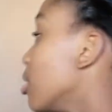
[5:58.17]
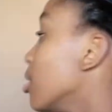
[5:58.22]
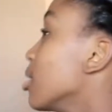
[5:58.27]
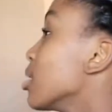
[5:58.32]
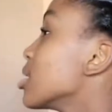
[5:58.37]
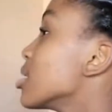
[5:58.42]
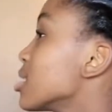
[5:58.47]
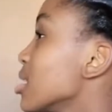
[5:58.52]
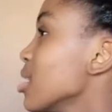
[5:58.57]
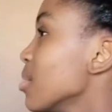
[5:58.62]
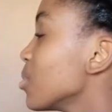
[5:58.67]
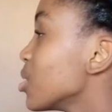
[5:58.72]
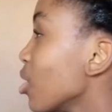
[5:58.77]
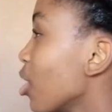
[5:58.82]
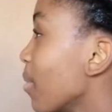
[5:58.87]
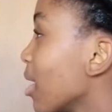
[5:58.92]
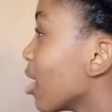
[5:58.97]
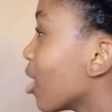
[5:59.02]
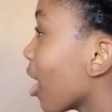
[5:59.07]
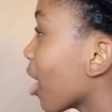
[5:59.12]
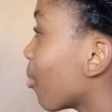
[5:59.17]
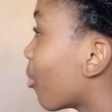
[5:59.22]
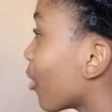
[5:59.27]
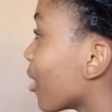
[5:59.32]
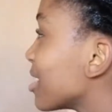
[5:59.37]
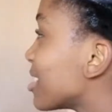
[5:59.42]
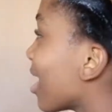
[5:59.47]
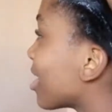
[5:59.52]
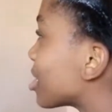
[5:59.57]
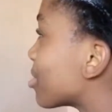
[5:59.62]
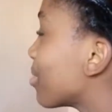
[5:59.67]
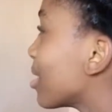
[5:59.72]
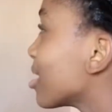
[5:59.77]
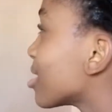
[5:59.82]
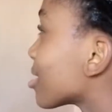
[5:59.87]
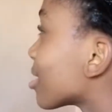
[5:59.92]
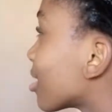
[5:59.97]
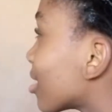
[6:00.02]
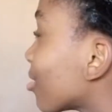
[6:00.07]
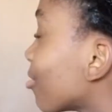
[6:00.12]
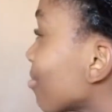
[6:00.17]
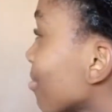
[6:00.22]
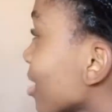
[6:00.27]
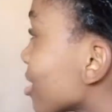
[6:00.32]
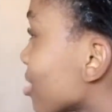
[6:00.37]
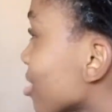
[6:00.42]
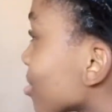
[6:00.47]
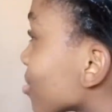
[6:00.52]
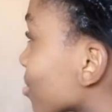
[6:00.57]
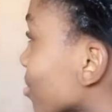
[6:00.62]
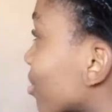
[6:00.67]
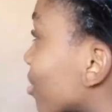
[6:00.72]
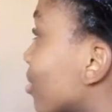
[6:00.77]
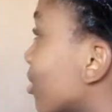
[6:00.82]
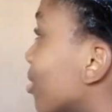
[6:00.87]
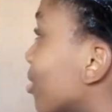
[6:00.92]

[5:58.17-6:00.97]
but for my hair I always